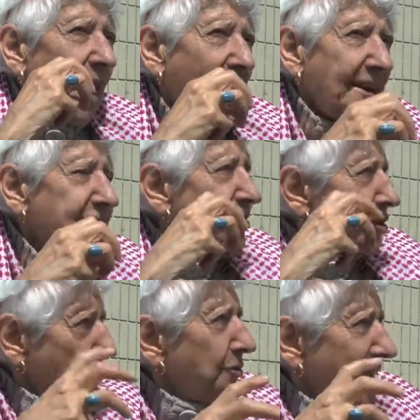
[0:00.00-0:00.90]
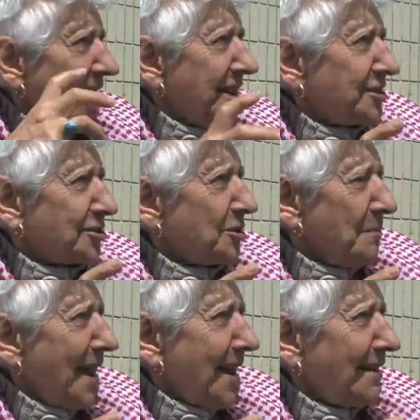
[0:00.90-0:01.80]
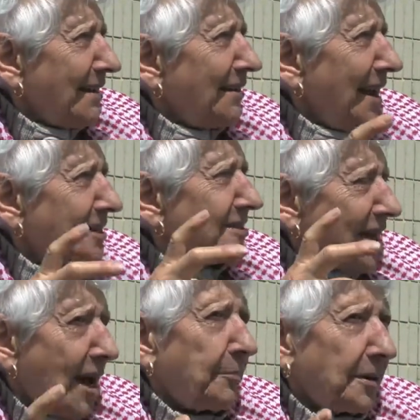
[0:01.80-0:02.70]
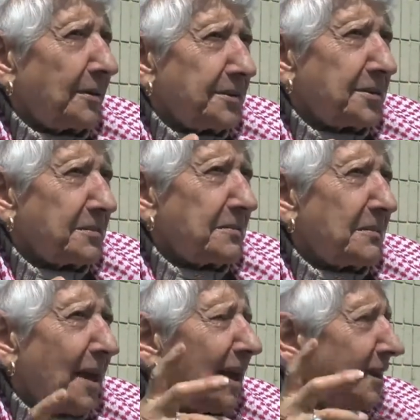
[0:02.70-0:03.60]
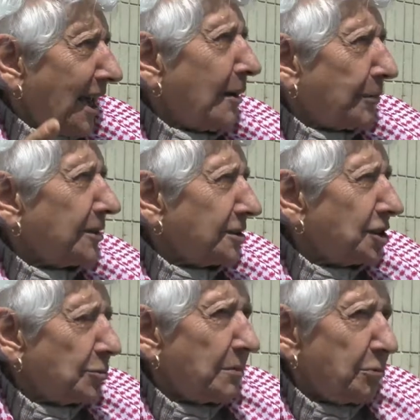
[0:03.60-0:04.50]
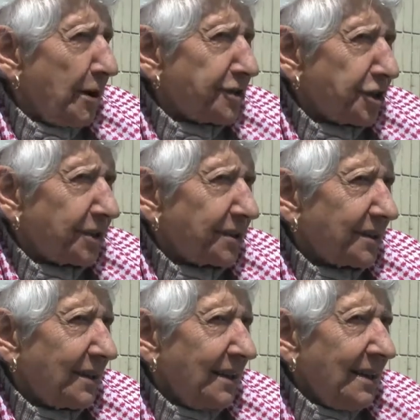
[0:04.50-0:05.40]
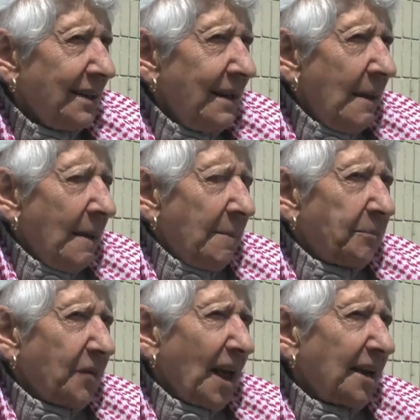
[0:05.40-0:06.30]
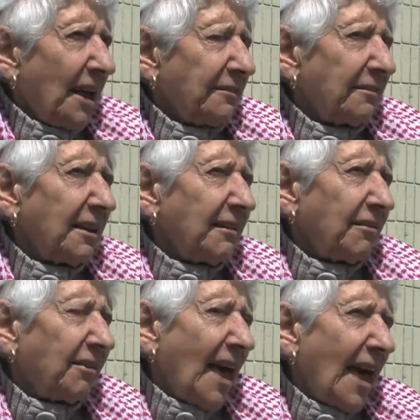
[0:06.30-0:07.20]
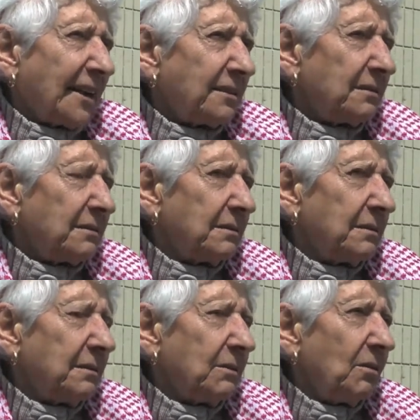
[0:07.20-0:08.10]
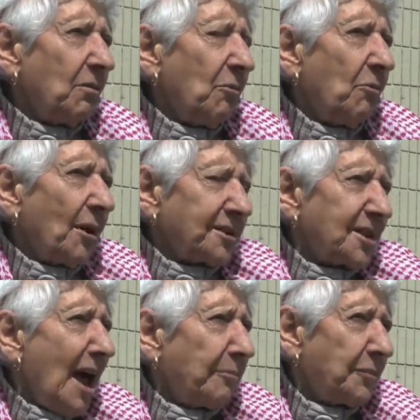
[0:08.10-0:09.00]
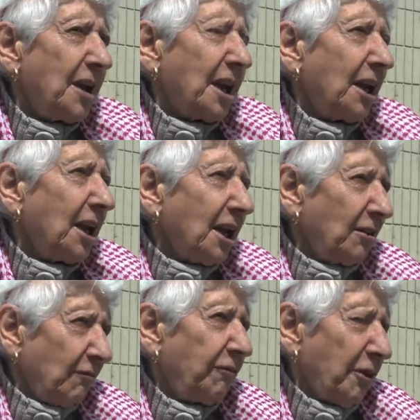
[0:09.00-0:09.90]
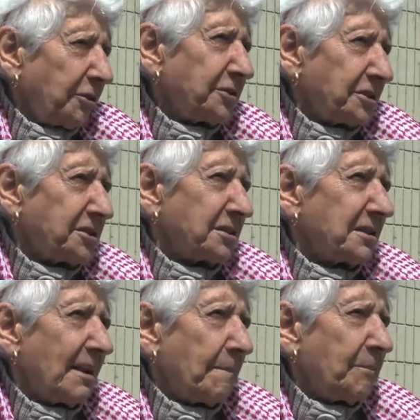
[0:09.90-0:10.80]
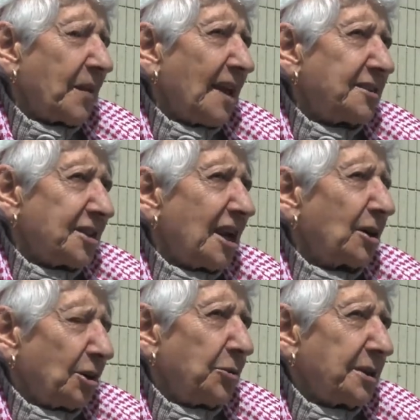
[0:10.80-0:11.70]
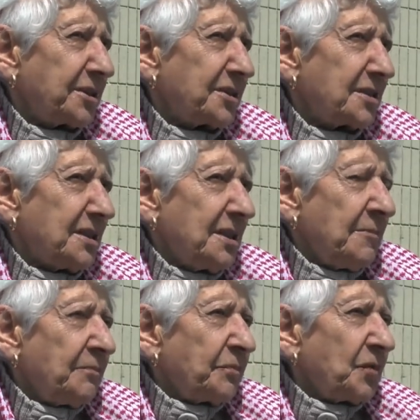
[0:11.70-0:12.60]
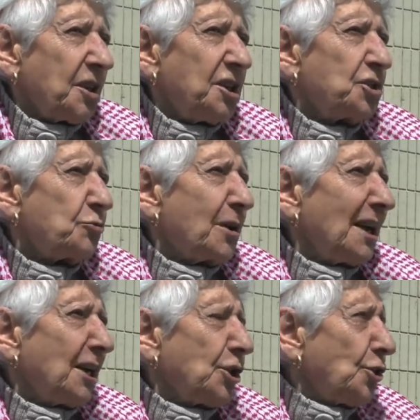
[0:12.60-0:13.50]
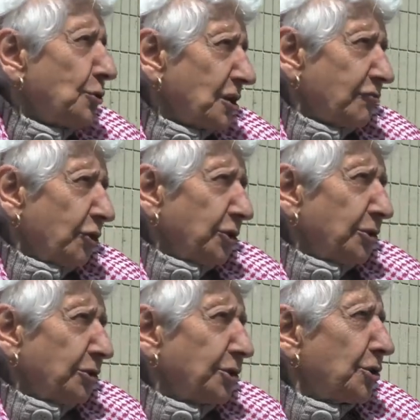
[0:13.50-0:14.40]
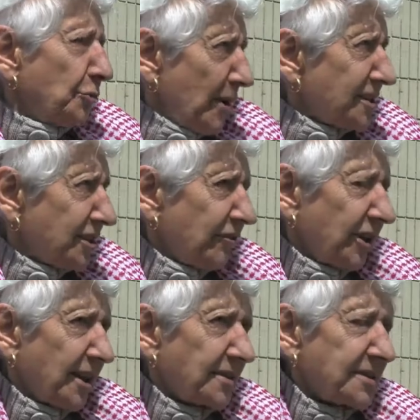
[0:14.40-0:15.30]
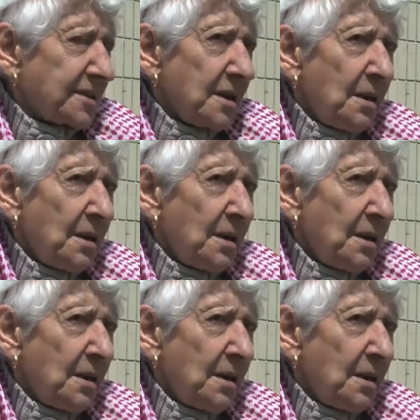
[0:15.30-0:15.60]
has its own case to make against capitalism and capitalist repression. And I think that what's happening in Ferguson and St. Louis is really useful to the rest of us,